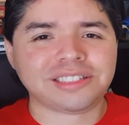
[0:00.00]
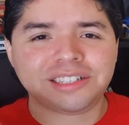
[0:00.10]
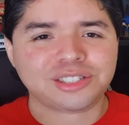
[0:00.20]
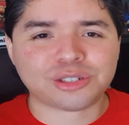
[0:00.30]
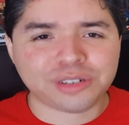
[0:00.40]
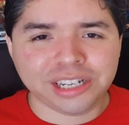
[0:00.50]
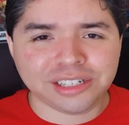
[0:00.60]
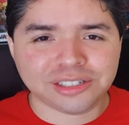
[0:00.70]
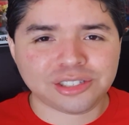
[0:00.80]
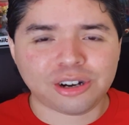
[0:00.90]
The
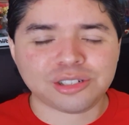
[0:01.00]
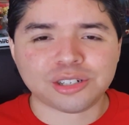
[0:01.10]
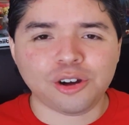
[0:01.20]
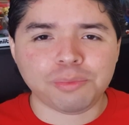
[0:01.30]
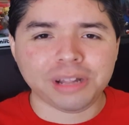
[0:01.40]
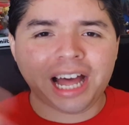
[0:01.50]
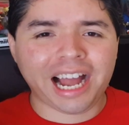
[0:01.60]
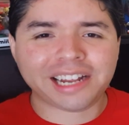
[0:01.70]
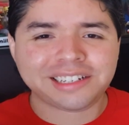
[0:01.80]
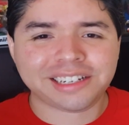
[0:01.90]
screen starts to go
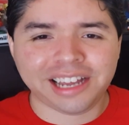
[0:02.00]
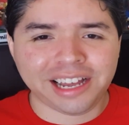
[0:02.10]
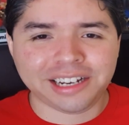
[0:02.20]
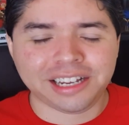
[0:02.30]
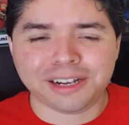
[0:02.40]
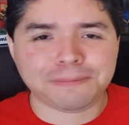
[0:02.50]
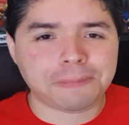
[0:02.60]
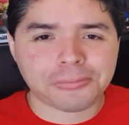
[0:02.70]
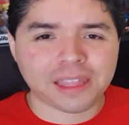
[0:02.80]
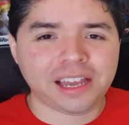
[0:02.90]
black and
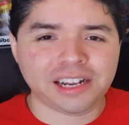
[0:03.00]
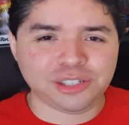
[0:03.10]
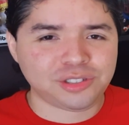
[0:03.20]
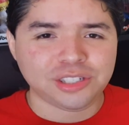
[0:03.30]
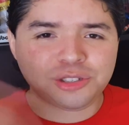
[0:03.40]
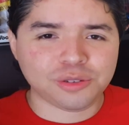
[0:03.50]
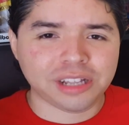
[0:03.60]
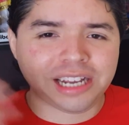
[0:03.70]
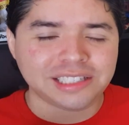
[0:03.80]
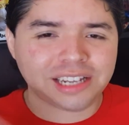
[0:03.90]
you see two lights.